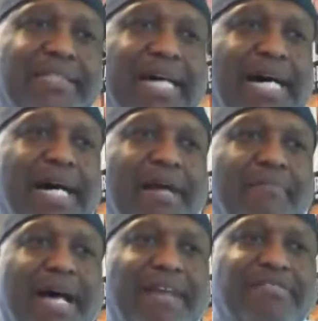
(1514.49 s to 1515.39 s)

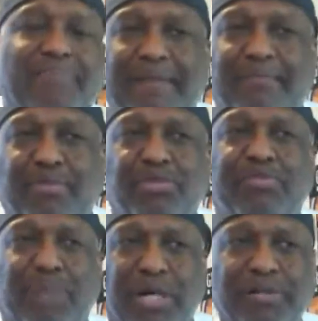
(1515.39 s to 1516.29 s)
I brewed
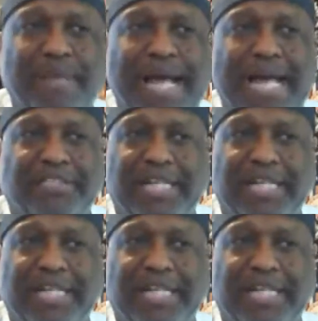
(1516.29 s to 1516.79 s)
smaller batch,